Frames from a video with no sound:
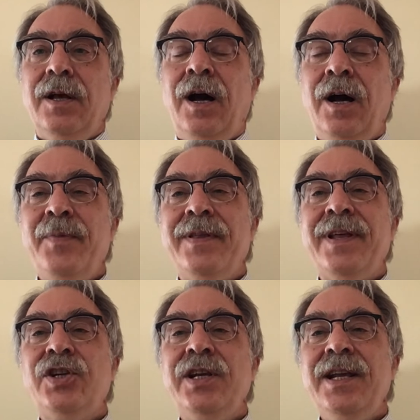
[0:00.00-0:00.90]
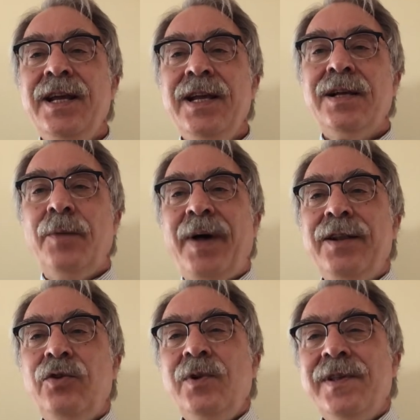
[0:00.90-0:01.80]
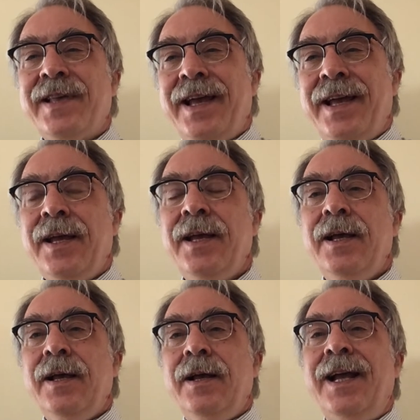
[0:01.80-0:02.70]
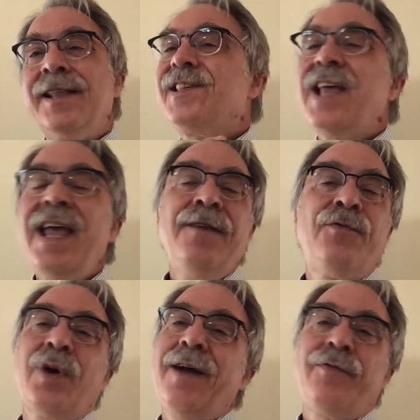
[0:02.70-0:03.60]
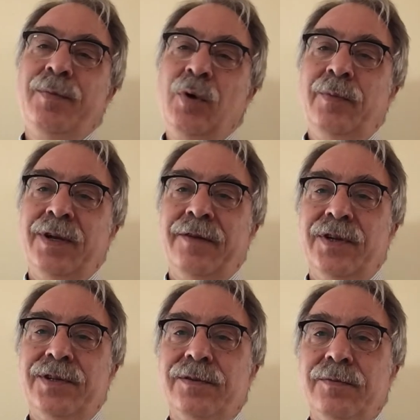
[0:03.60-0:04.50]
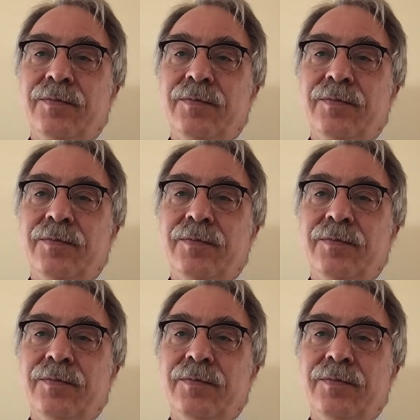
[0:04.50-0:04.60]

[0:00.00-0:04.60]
Um, that she eat a pan dulce and savor every moment of it.